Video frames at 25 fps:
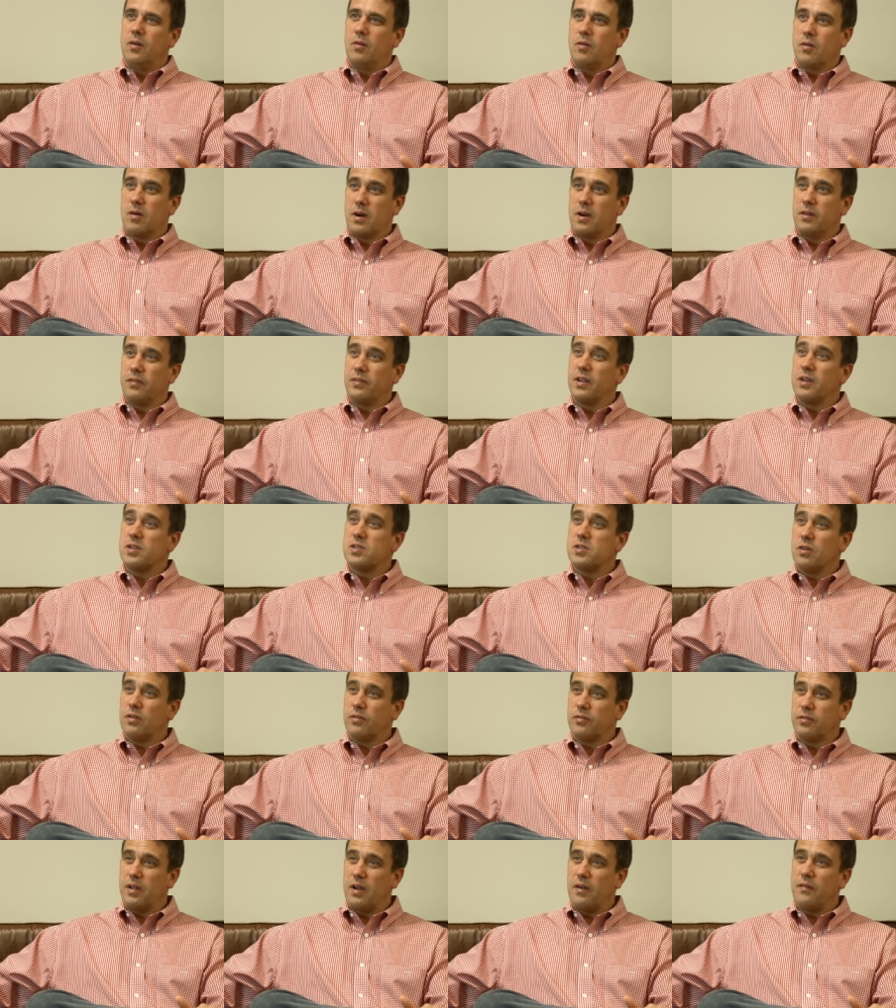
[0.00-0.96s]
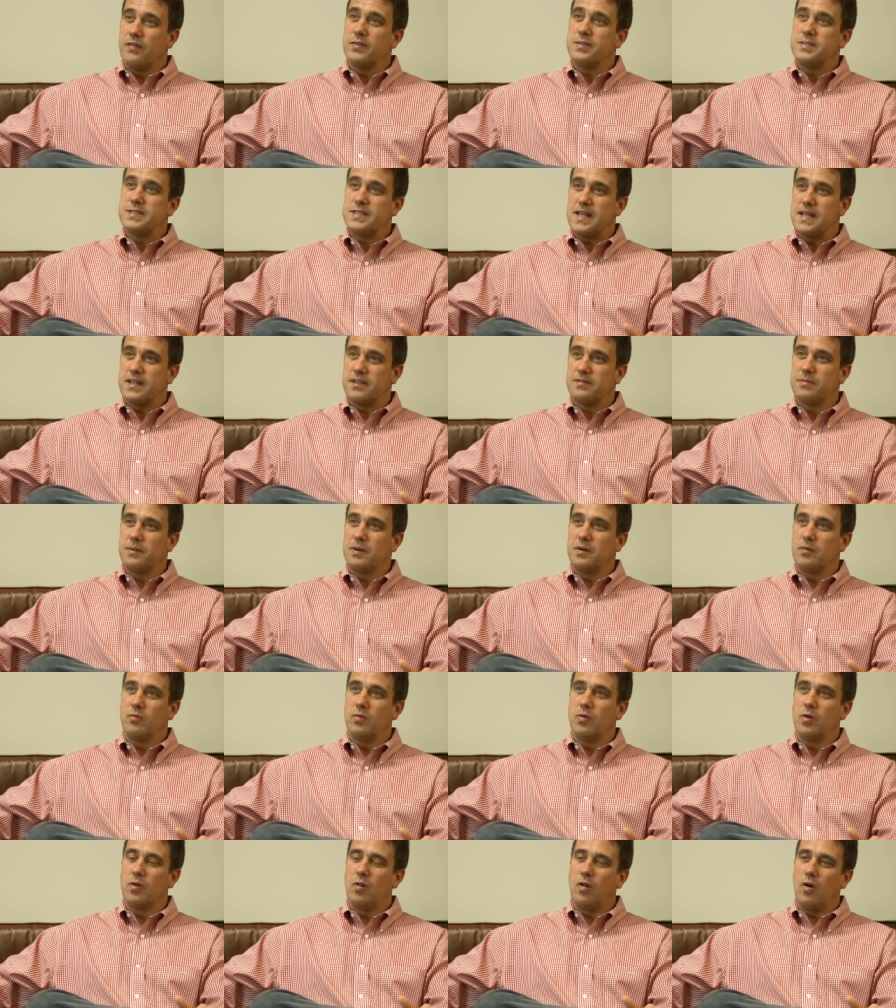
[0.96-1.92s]
organizational
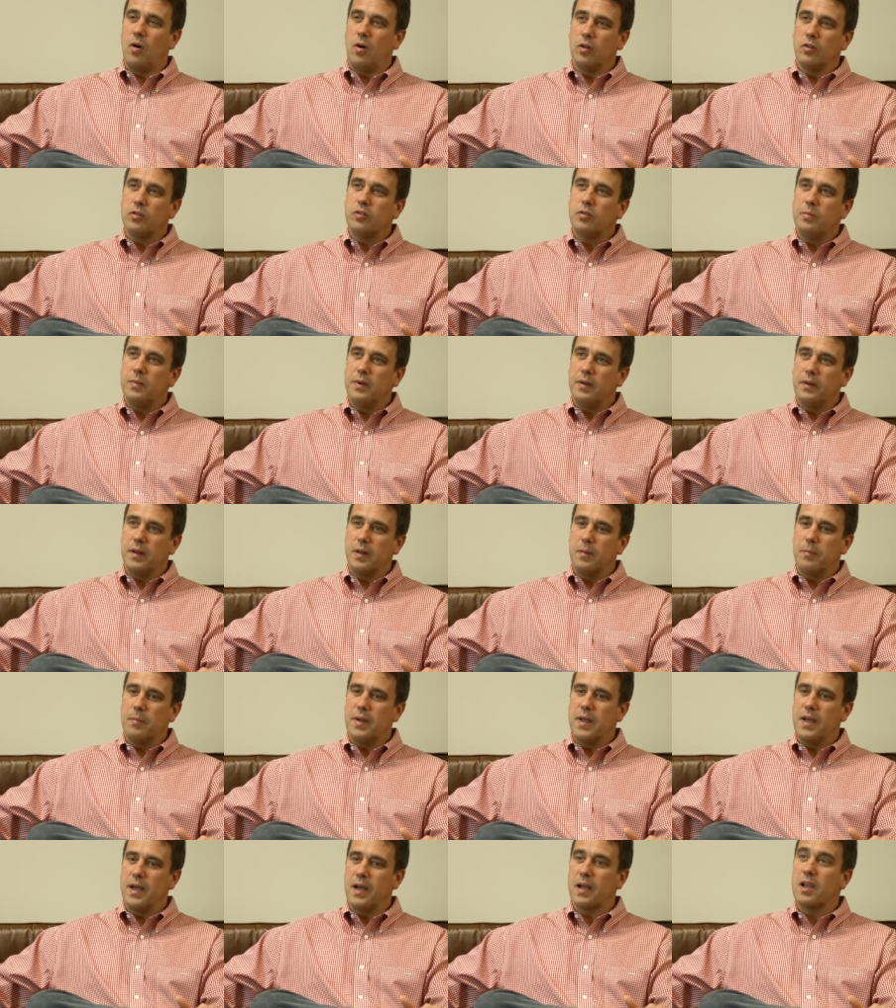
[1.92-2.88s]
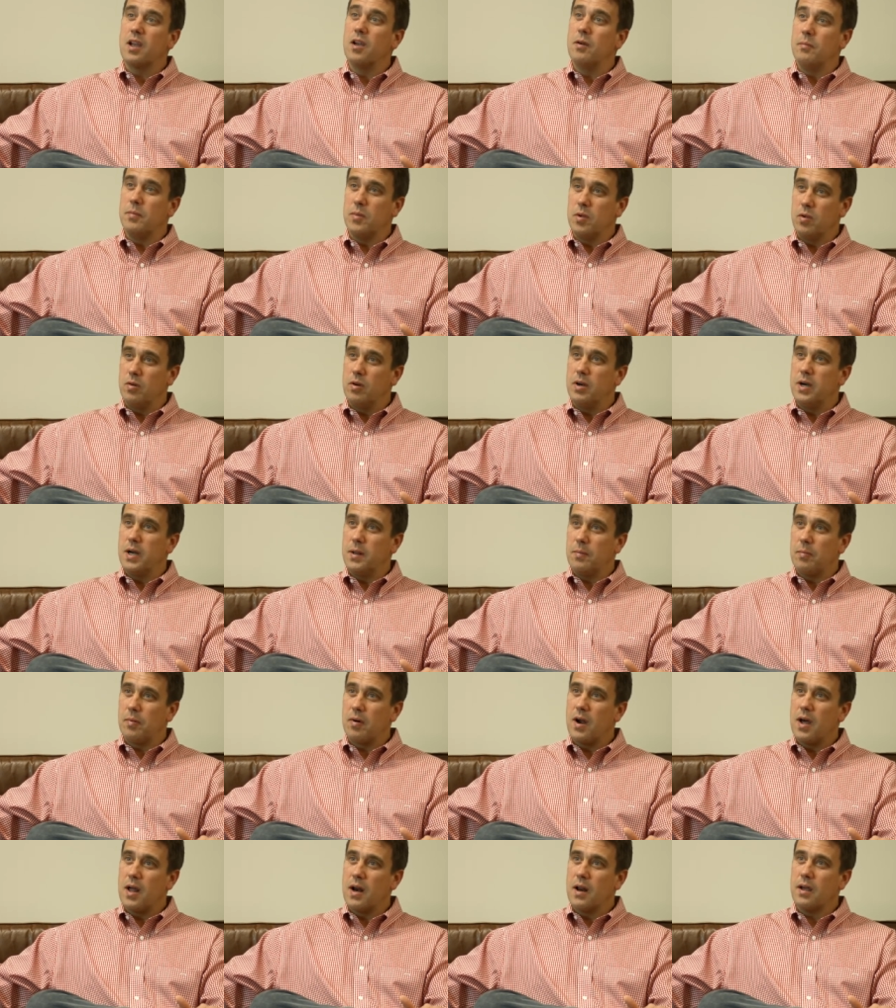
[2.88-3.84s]
self-assessment will ultimately be a community
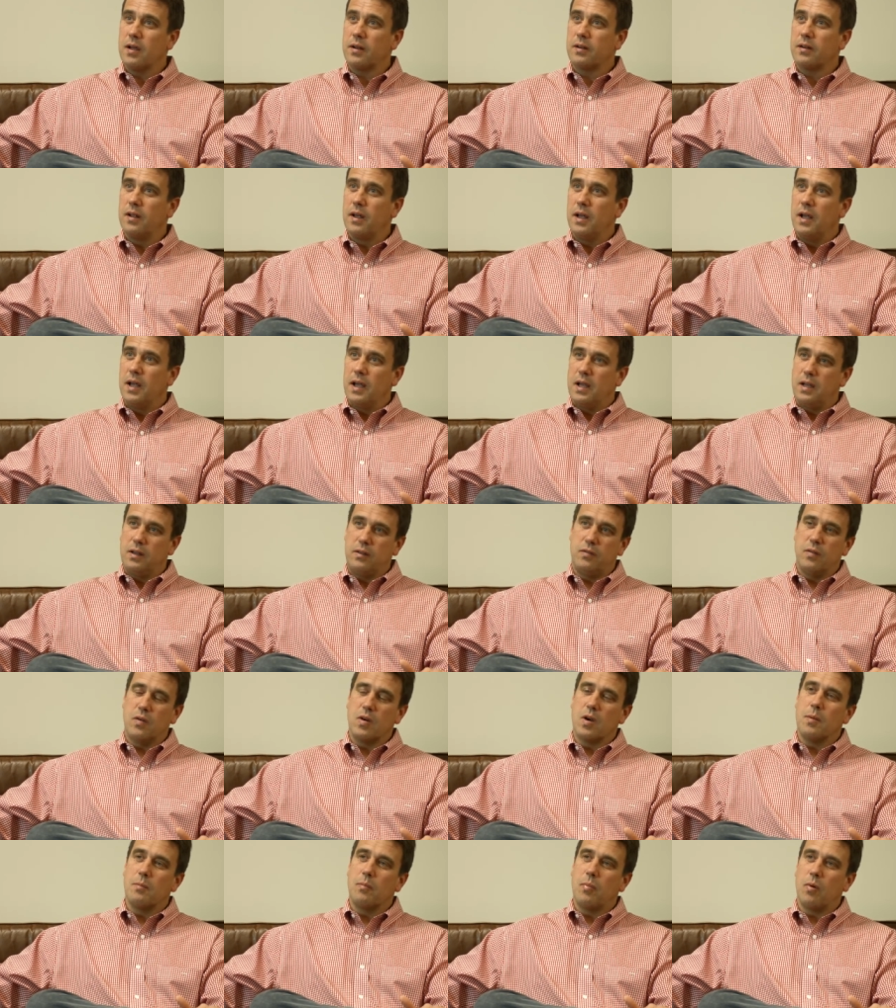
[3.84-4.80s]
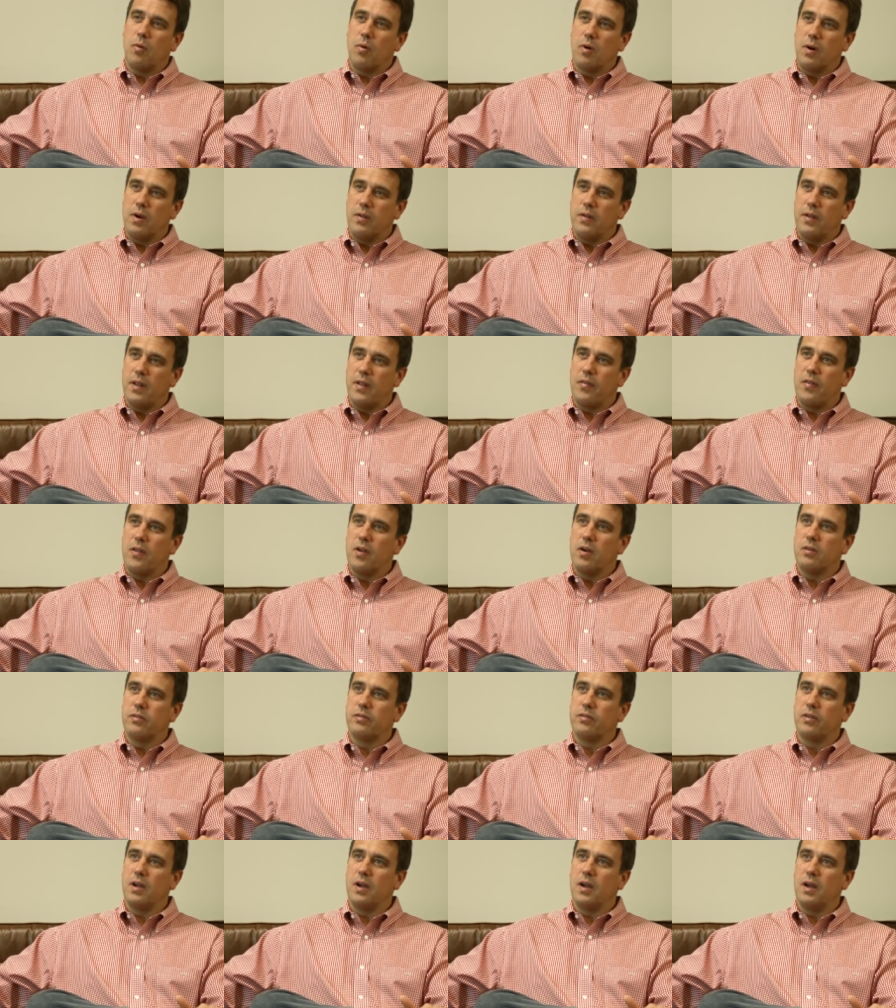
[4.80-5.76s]
product, it's very important that
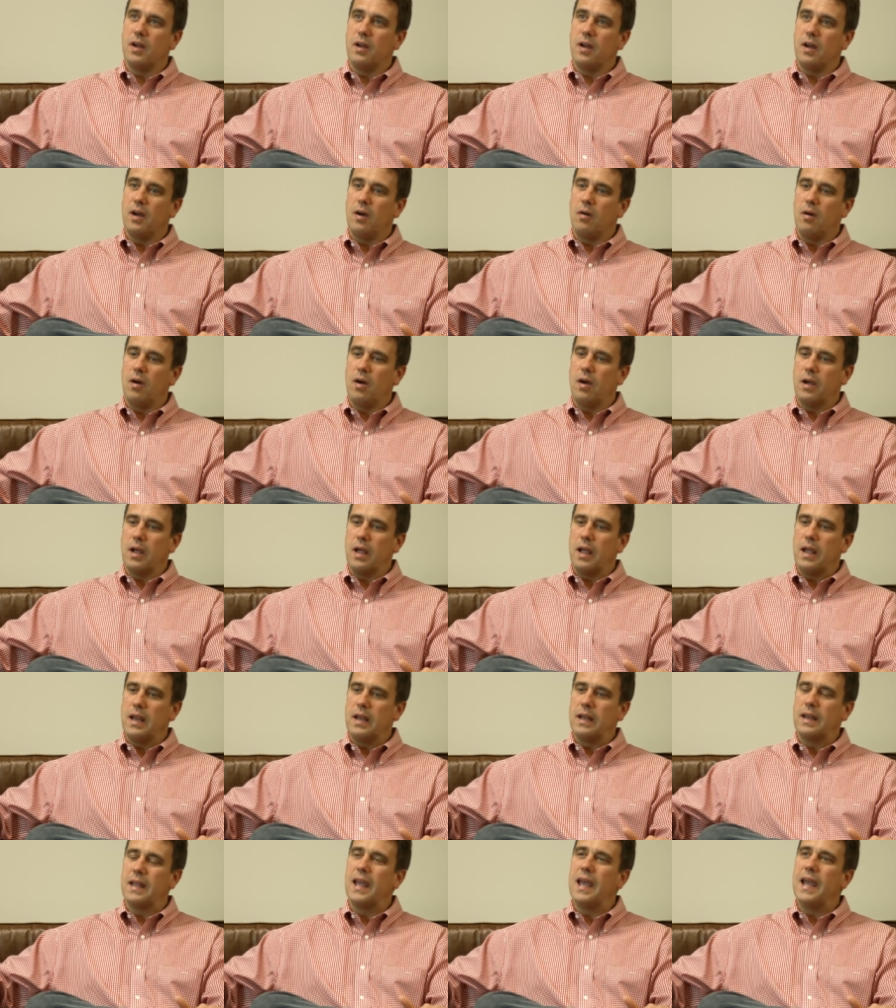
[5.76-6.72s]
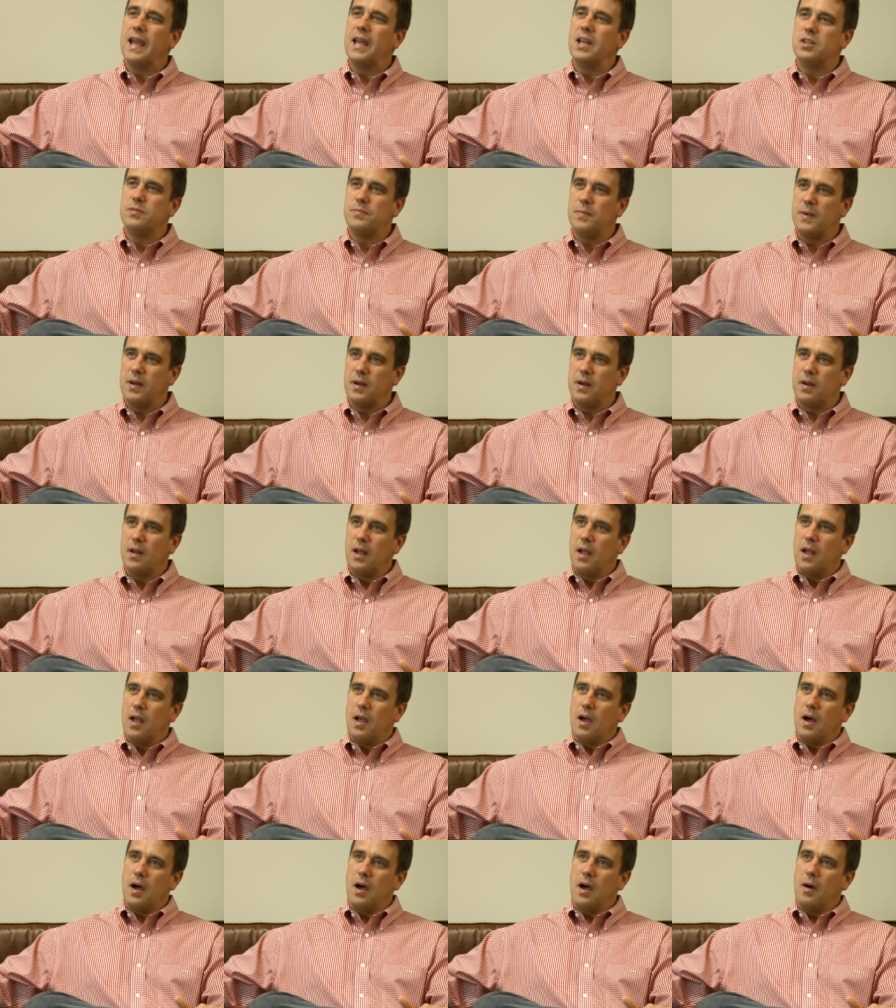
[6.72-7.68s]
there's a engagement
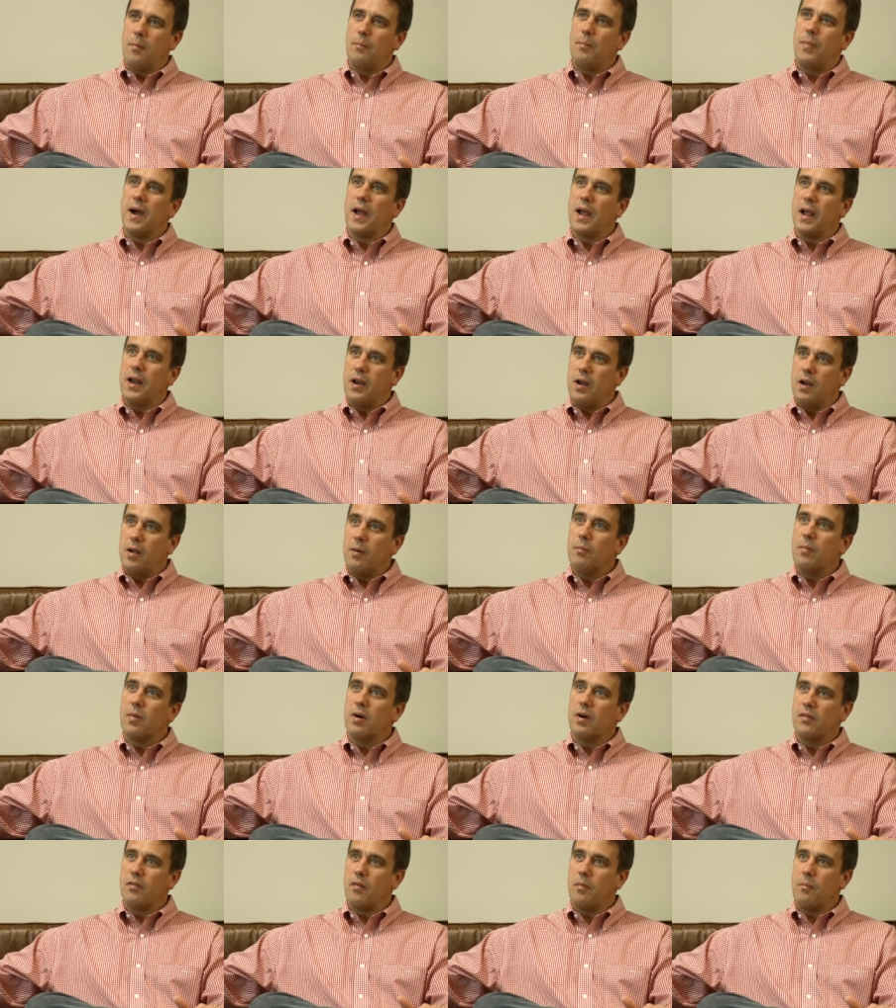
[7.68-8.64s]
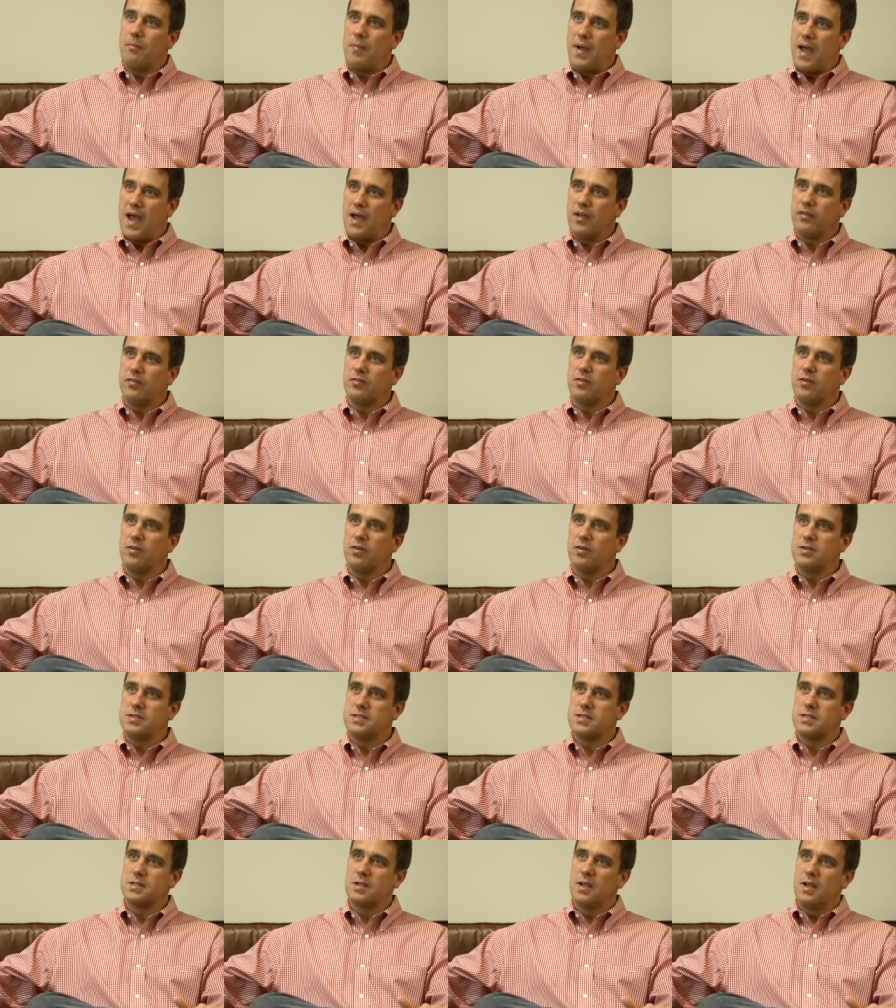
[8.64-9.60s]
by a number of
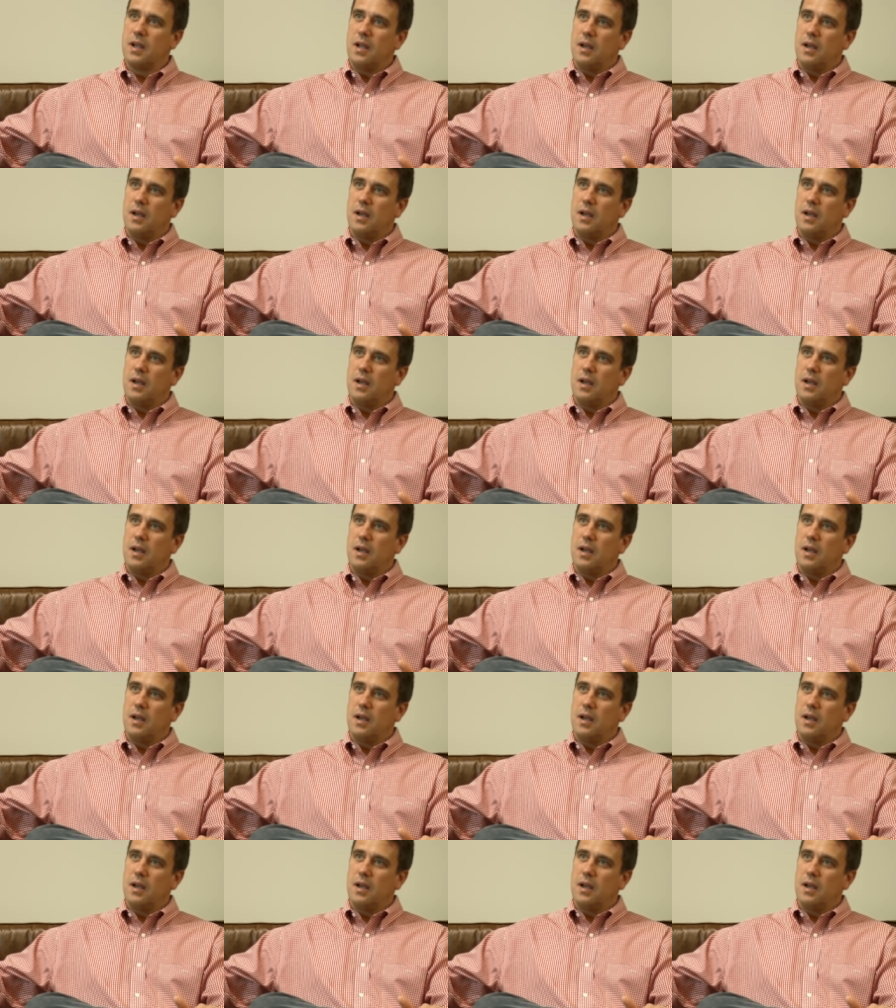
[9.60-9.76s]
ambassadors